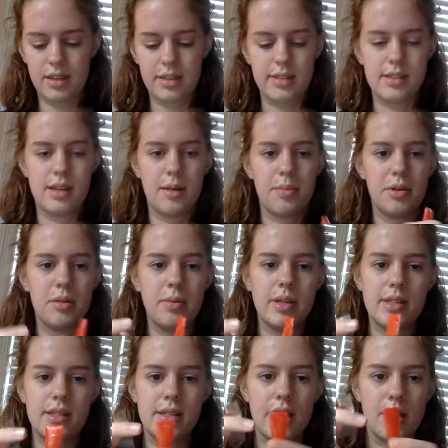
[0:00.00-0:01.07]
You can see I put a
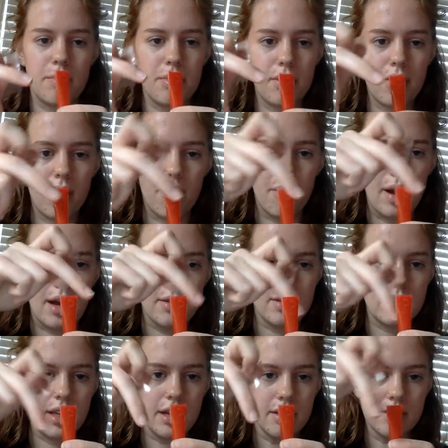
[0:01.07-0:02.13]
piece of tape around
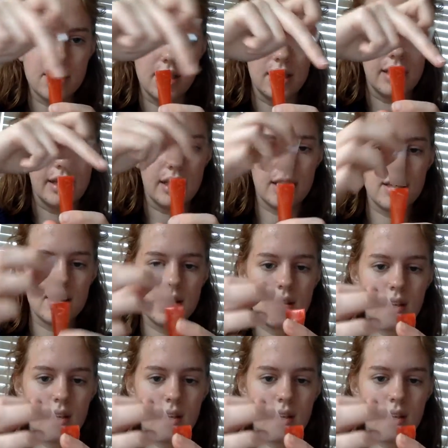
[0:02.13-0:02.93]
the outside like this.